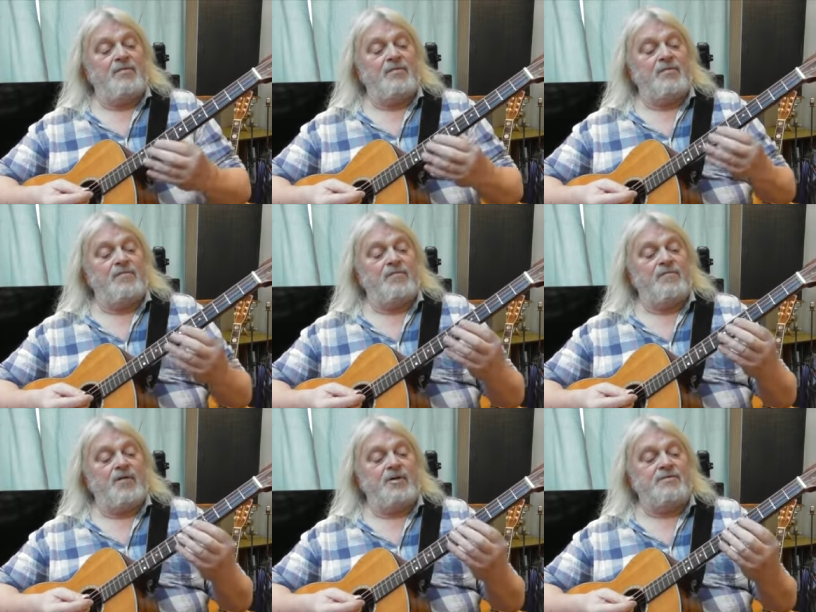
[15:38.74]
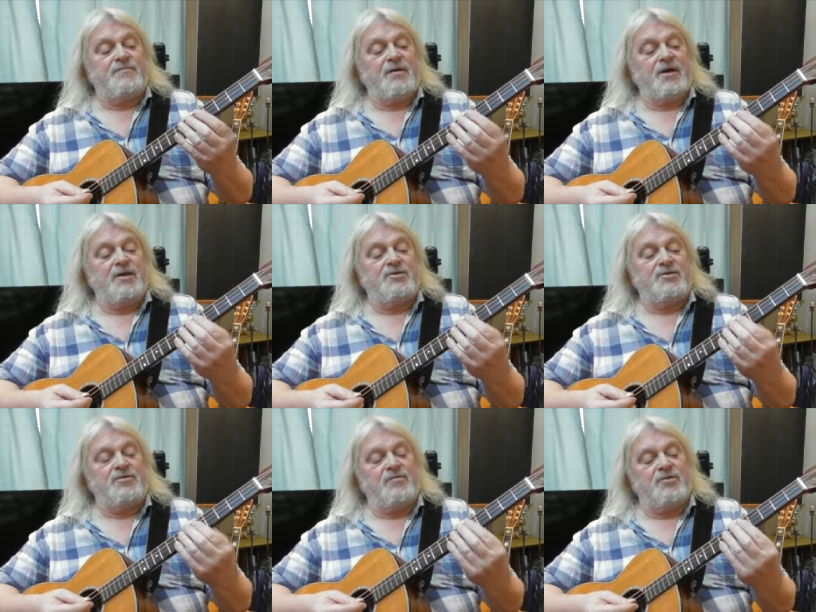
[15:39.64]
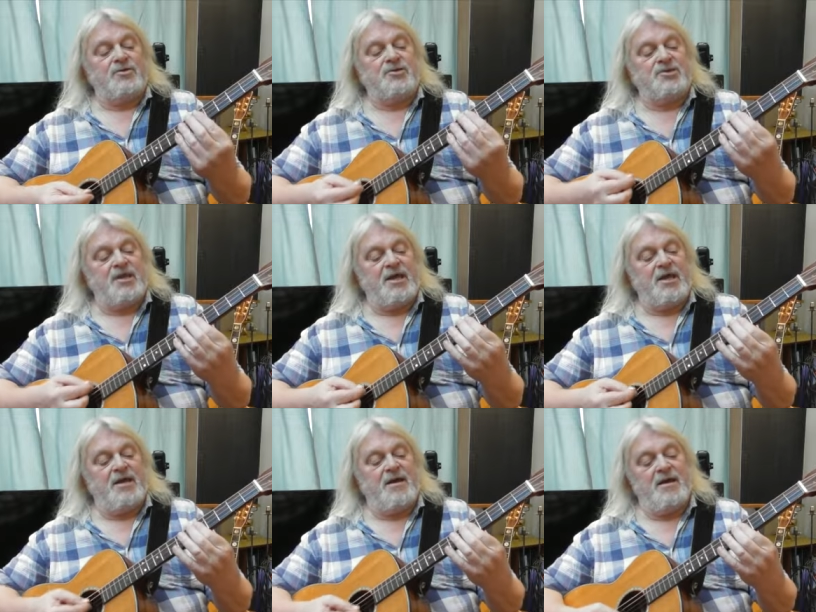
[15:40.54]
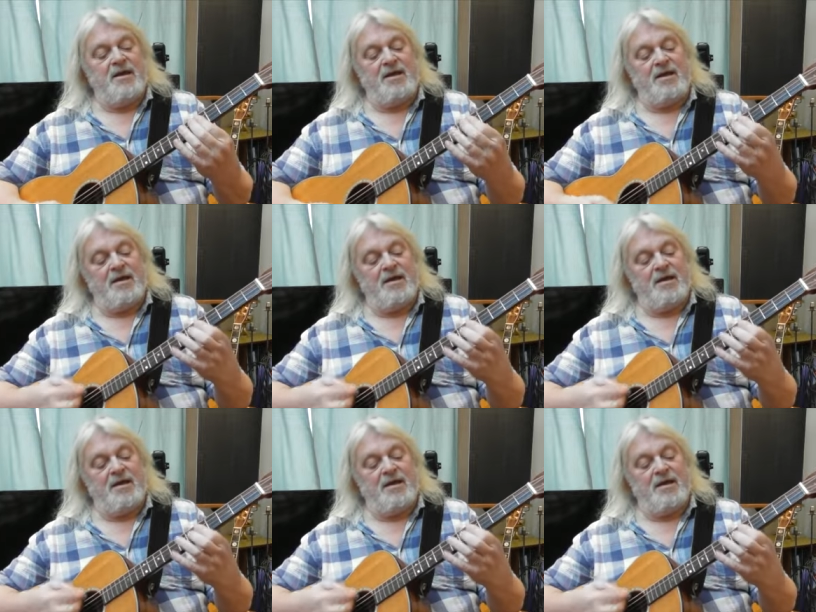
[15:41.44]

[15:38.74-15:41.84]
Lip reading: and then you've got various variations. If you've got a C.